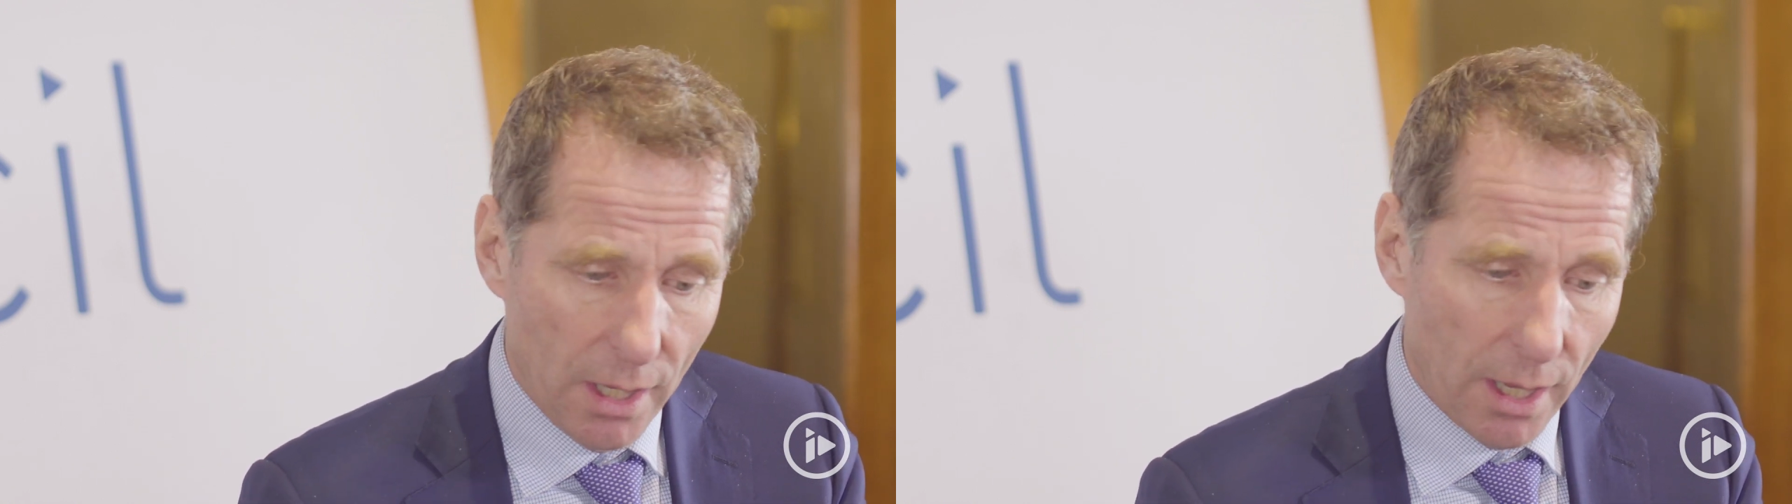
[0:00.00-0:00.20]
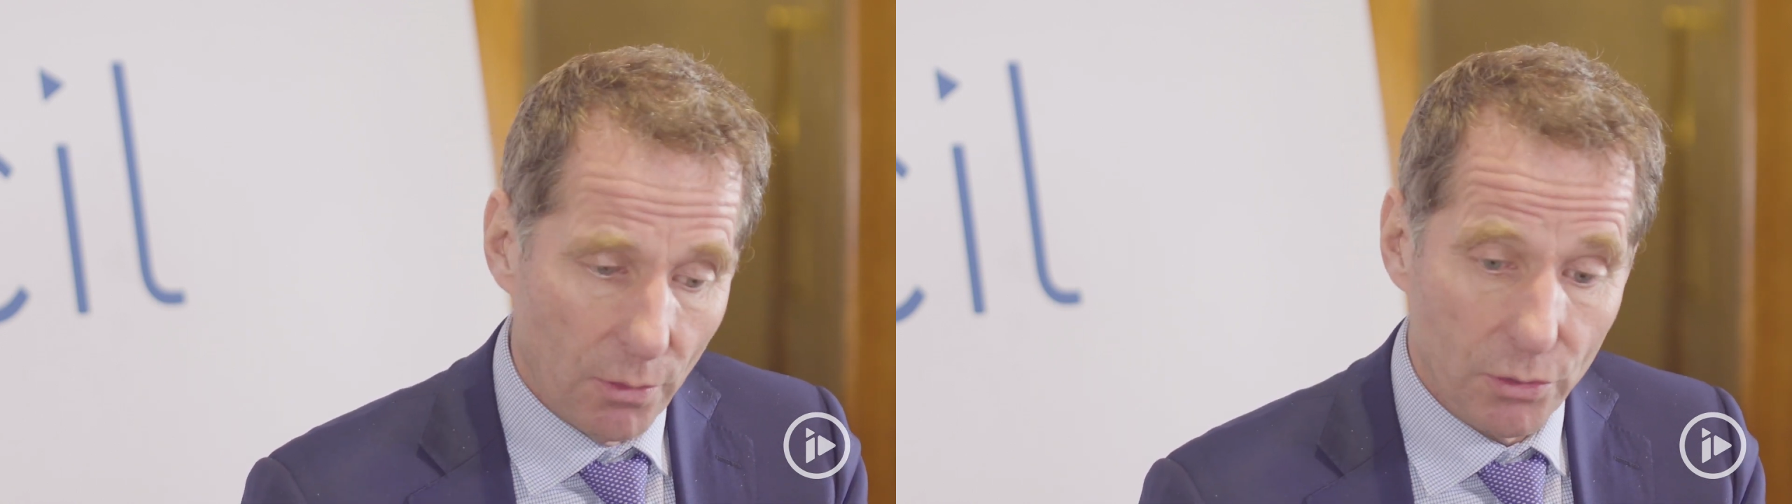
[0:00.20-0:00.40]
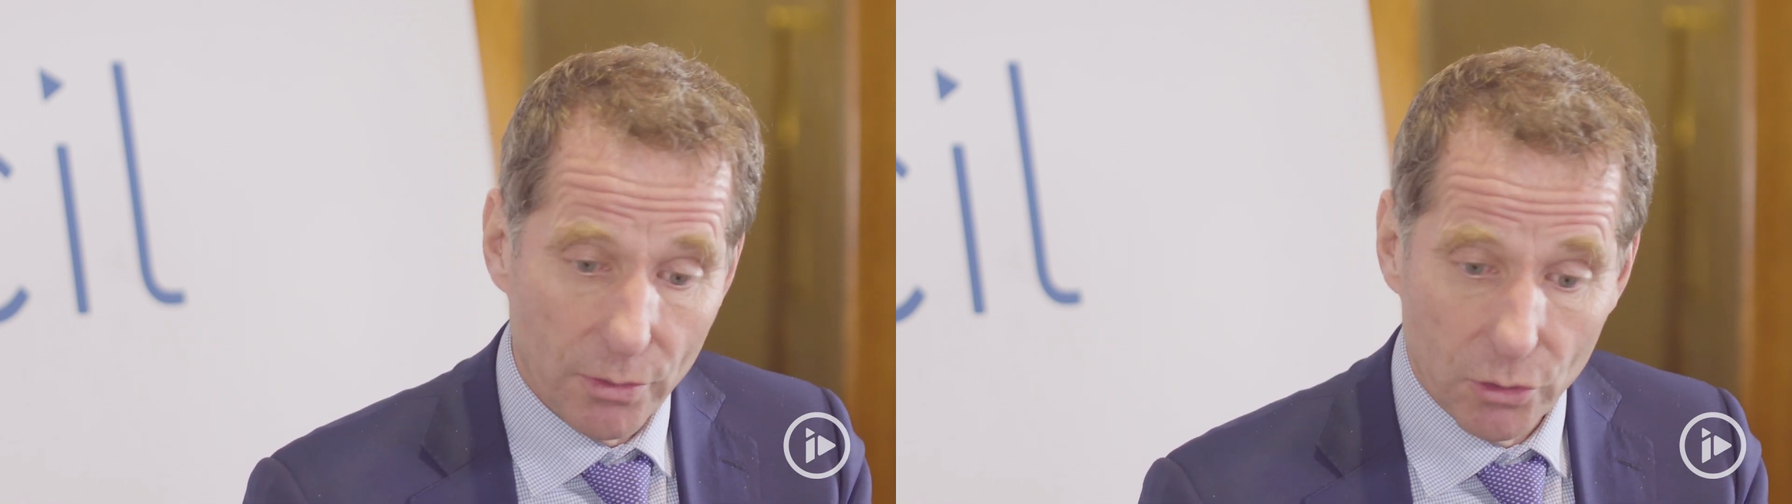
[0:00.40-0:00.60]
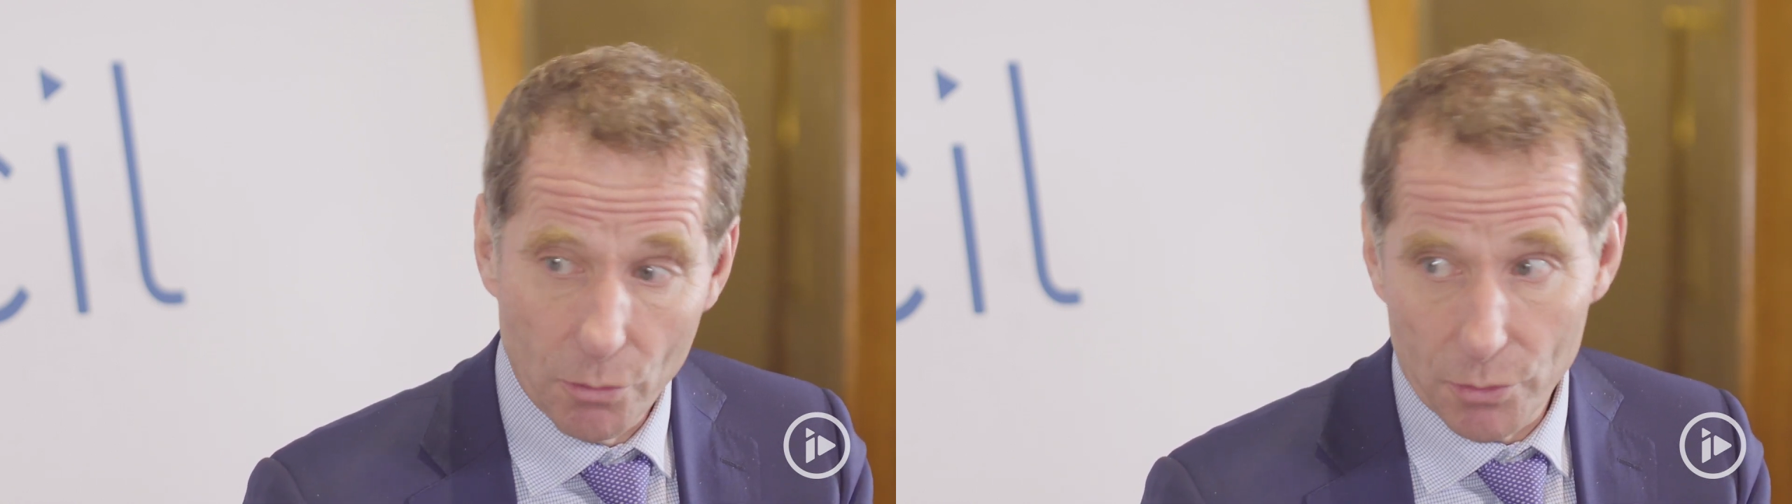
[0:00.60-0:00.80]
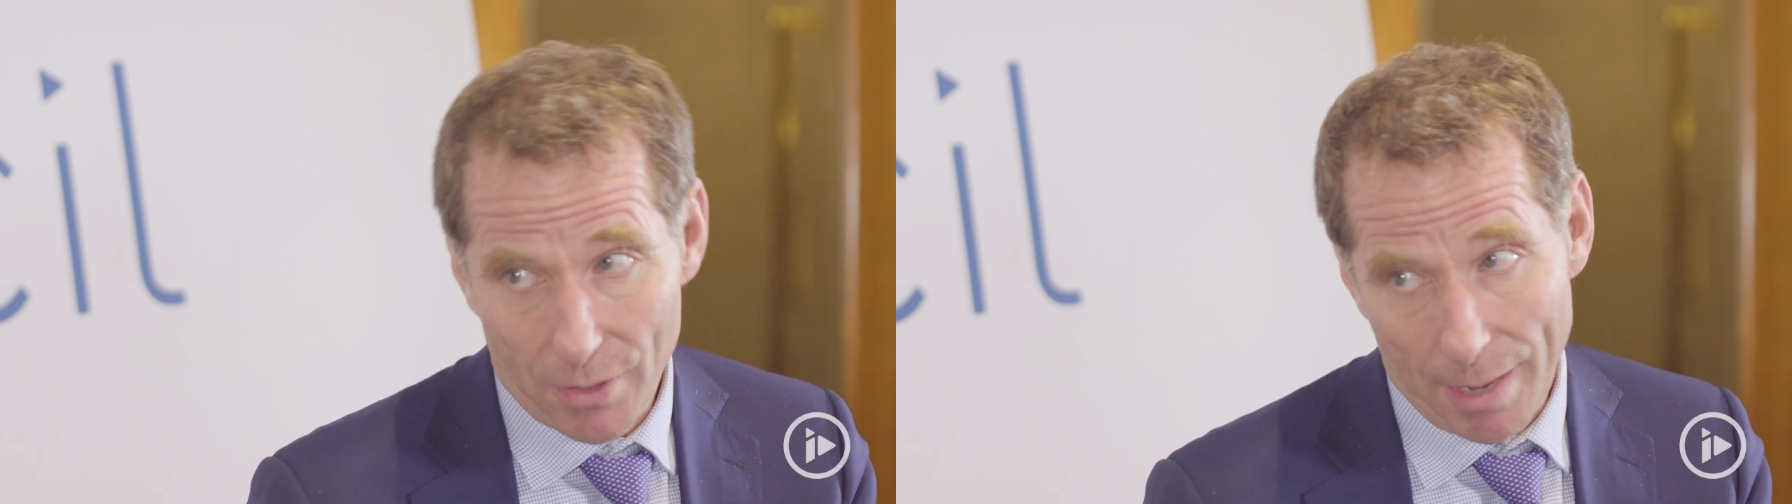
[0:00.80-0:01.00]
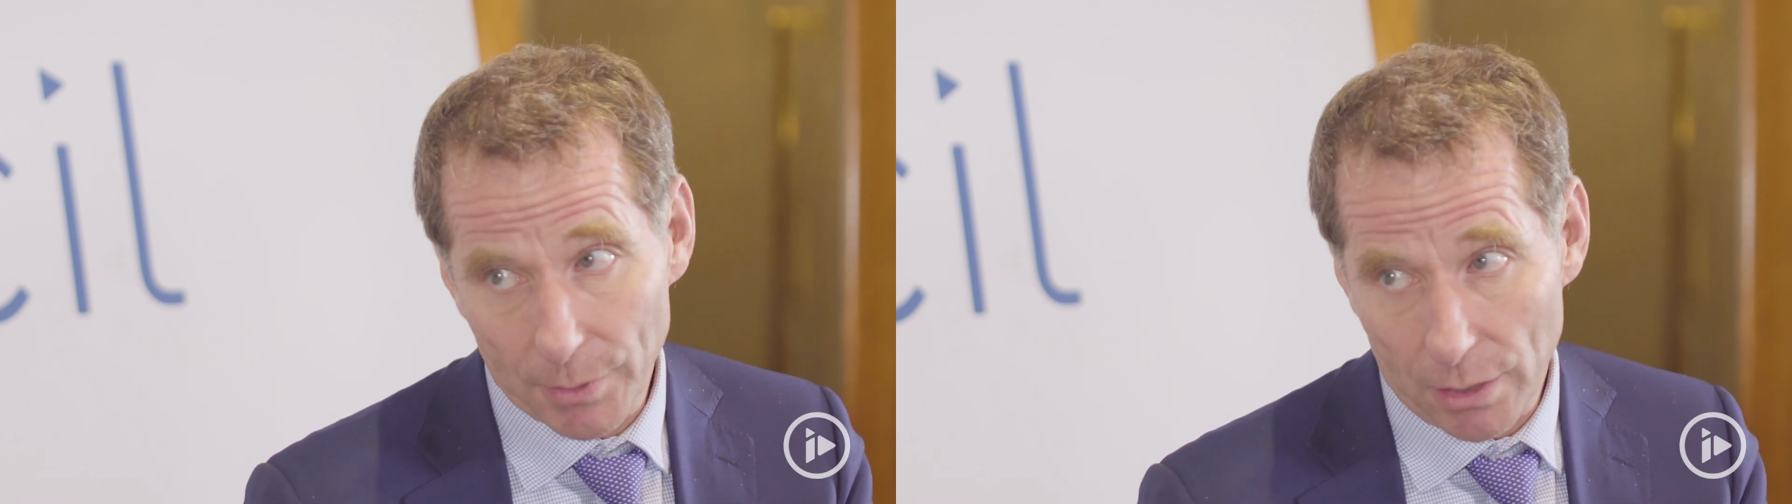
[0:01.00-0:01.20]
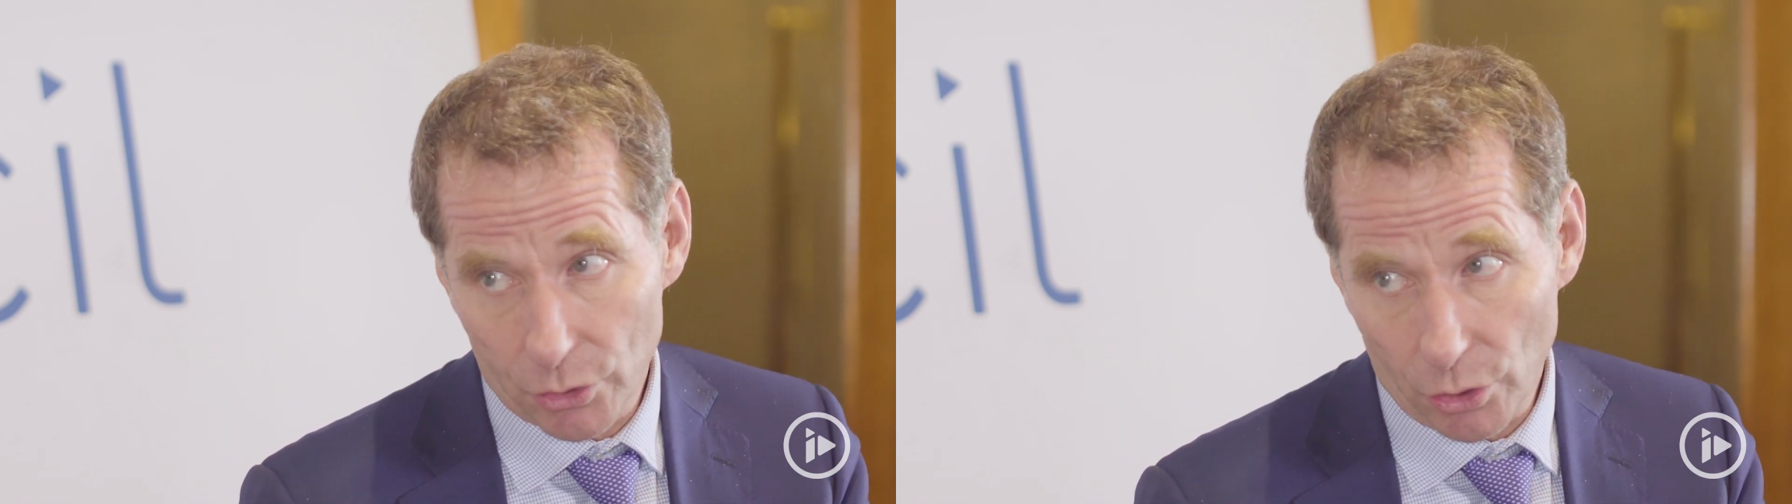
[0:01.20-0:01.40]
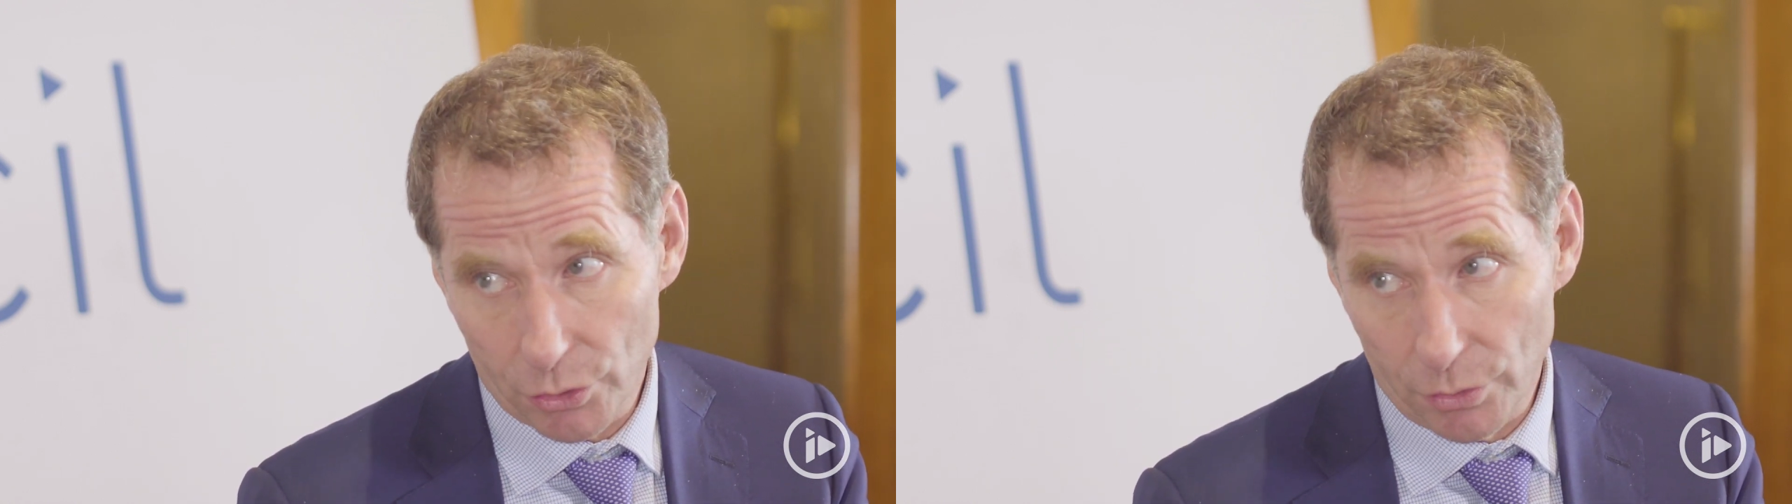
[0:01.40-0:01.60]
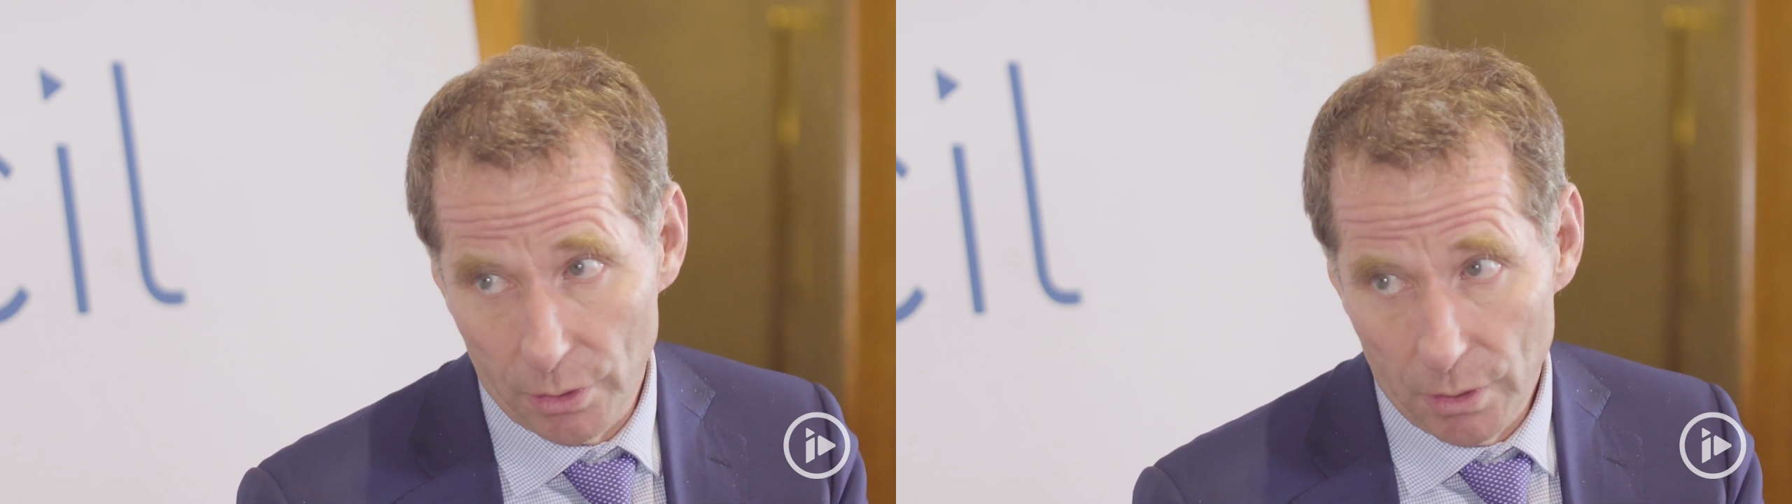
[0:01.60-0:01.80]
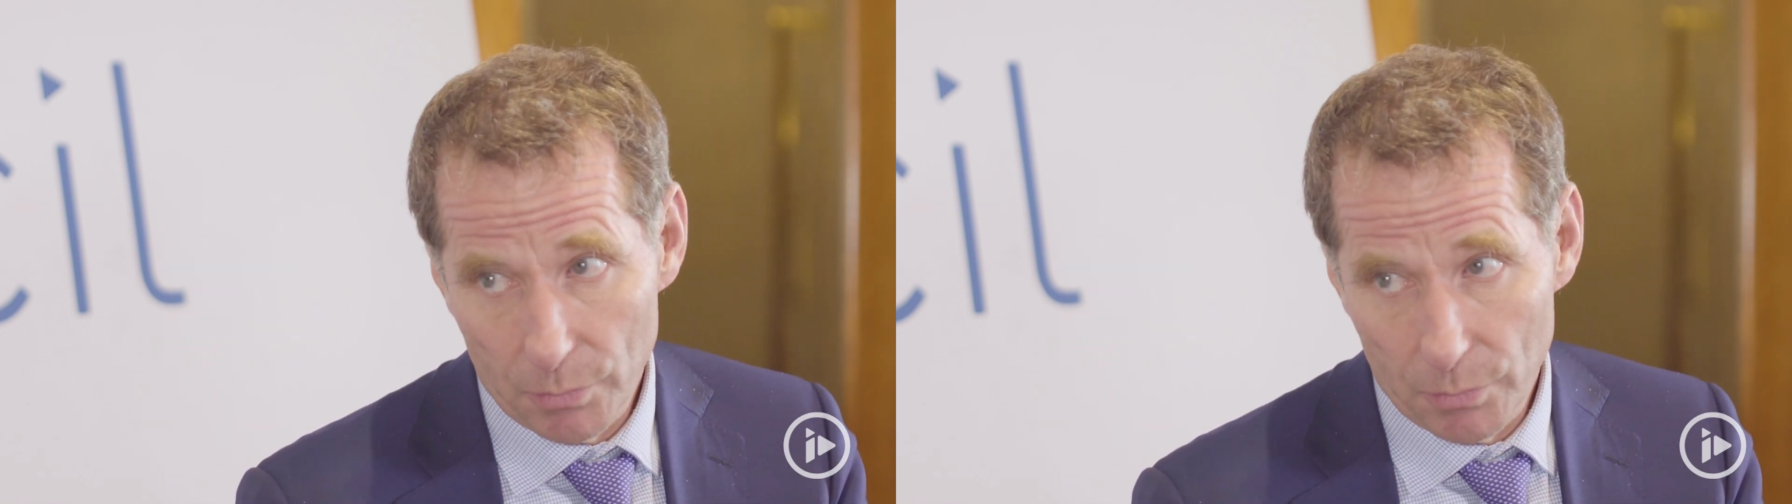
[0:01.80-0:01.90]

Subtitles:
and also in terms of capital structure,